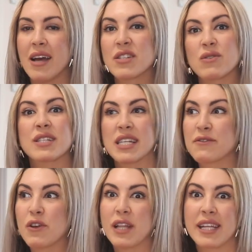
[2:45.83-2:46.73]

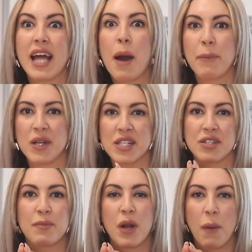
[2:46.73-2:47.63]
successful like that
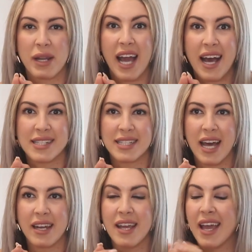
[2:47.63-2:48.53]
person that probably has
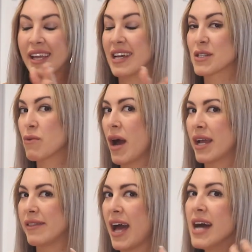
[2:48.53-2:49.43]
that. And guess
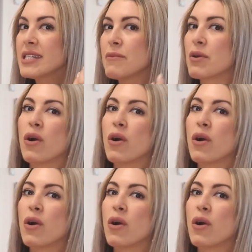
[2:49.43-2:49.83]
what? That's a